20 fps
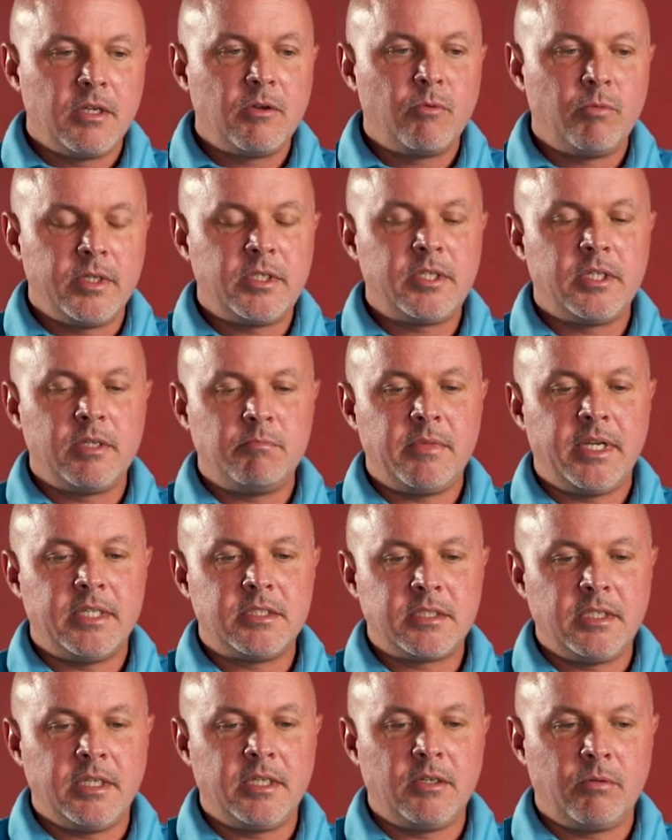Went to the
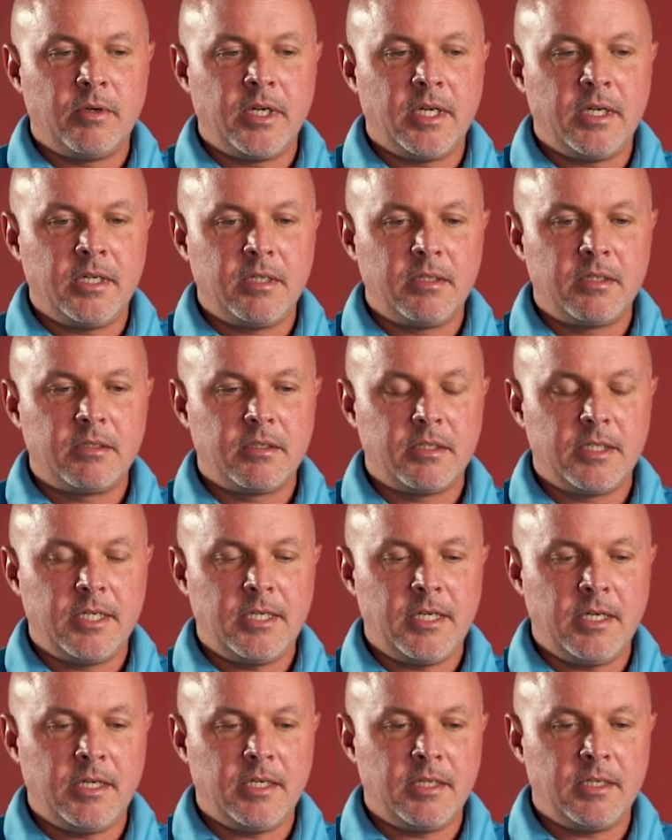men's getaway
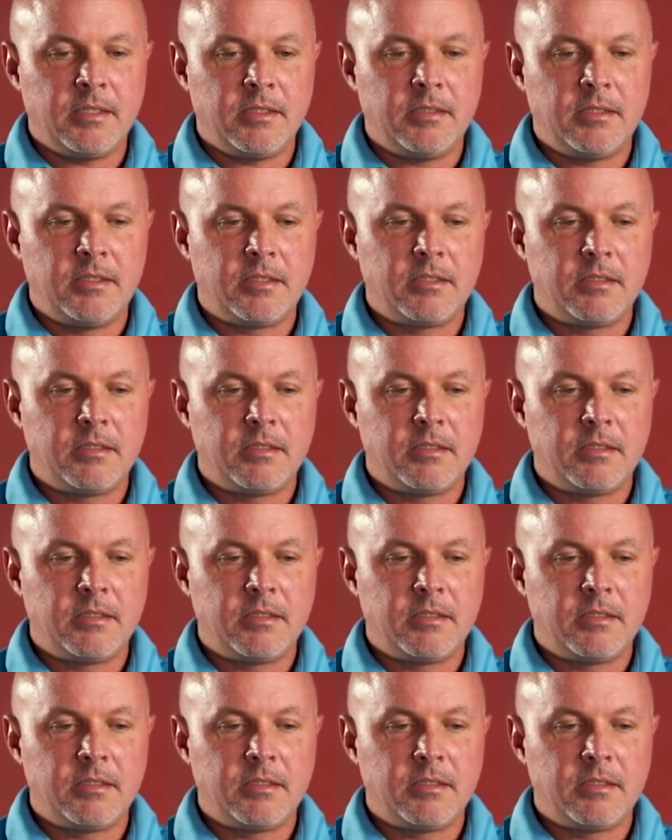and